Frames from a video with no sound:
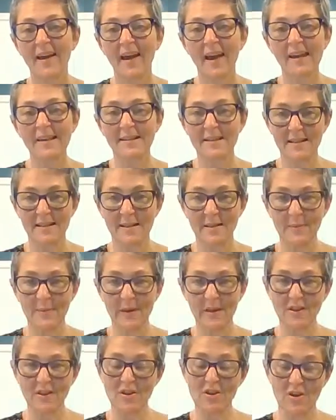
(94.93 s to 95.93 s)
and cinnamon
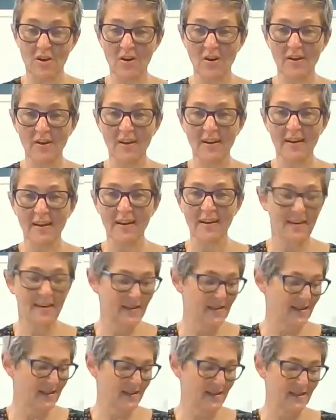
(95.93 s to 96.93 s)
and sugar,
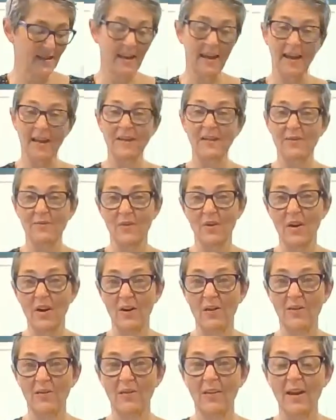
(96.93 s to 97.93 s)
this cake is for
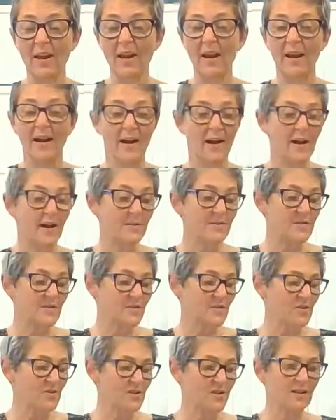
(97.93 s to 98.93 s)
you. So
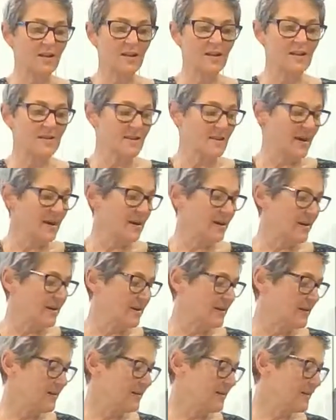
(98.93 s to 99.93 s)
it's just a nice kind
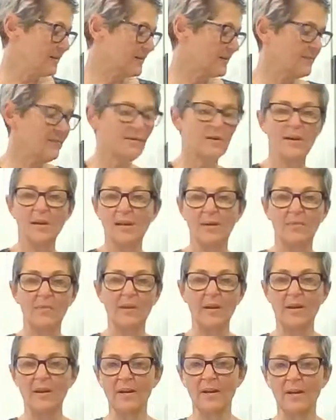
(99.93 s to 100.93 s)
of, it could
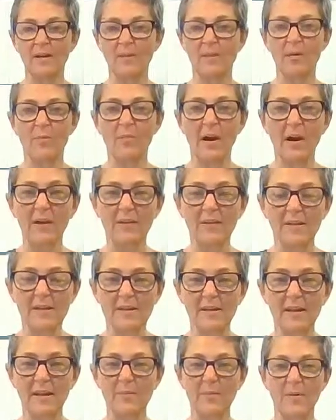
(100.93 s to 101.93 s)
be, you know, a
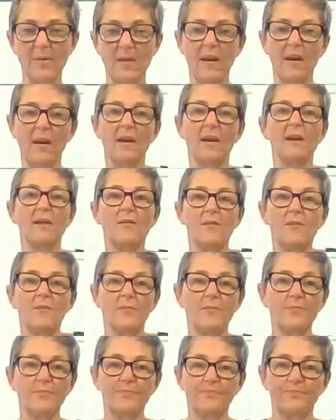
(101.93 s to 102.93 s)
breakfast type thing, or,
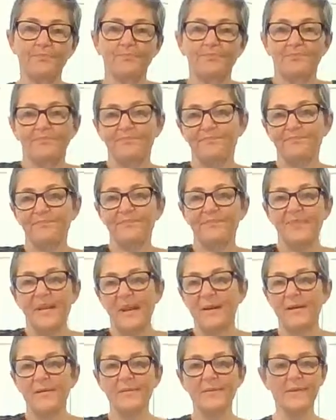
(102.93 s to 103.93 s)
you
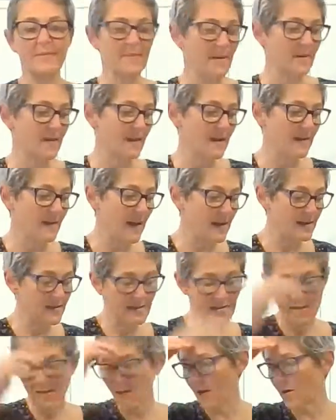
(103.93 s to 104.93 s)
know, something like that.
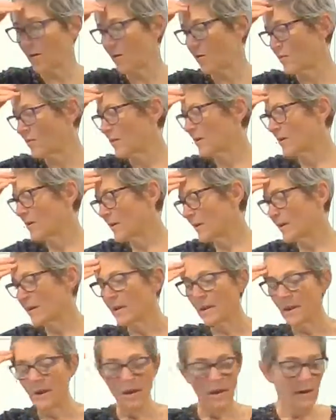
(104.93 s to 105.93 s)
So
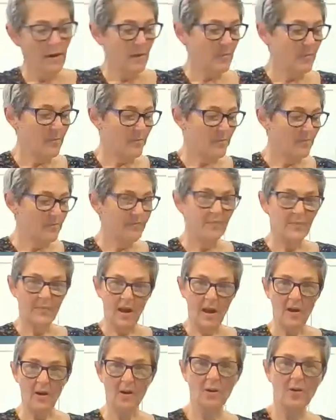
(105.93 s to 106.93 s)

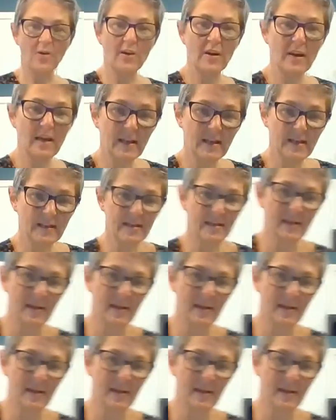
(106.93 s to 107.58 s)
our ingredients